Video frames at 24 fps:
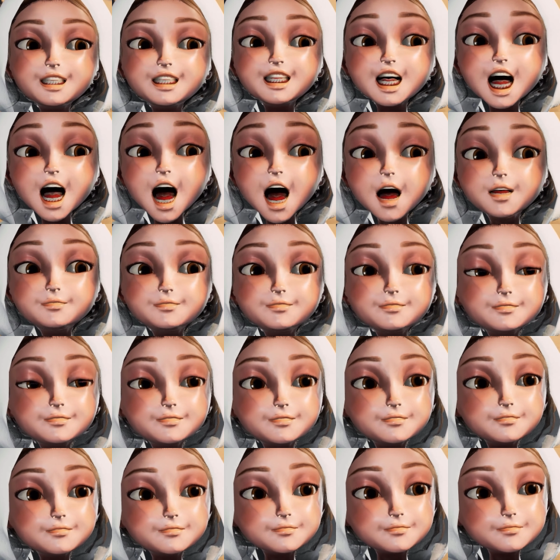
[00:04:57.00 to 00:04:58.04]
has come
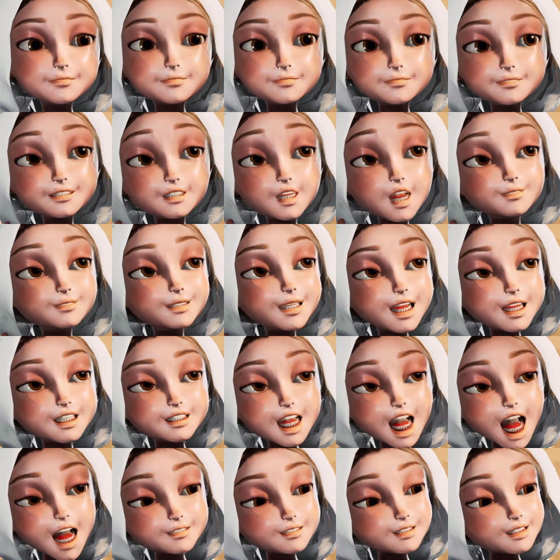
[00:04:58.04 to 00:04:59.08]
for me
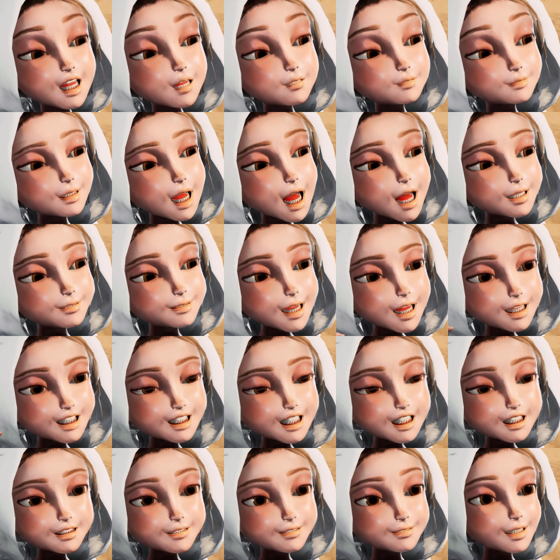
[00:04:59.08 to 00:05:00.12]
to have our
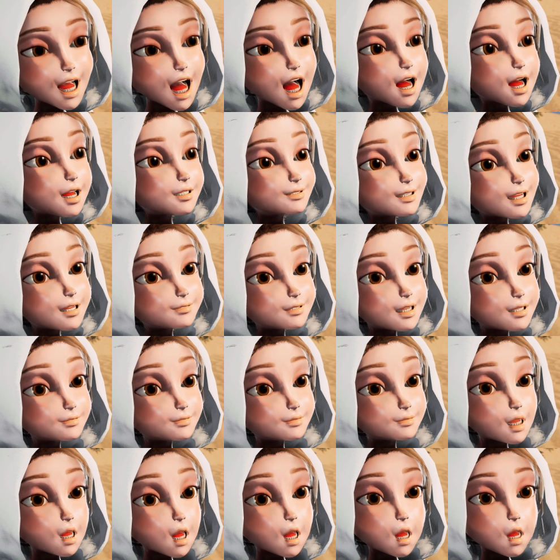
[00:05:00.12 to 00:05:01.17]
precious baby
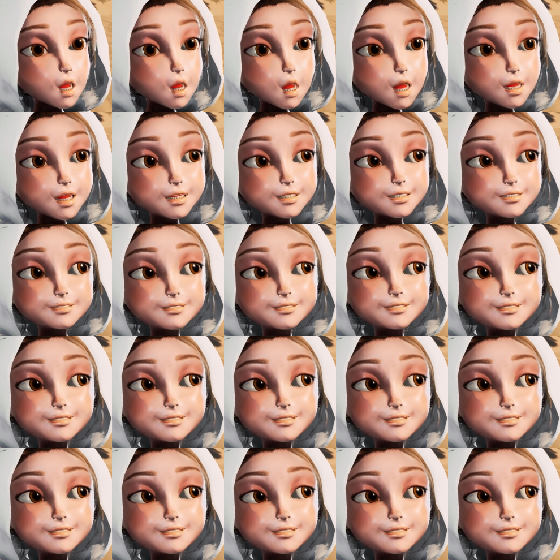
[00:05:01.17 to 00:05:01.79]
boy,"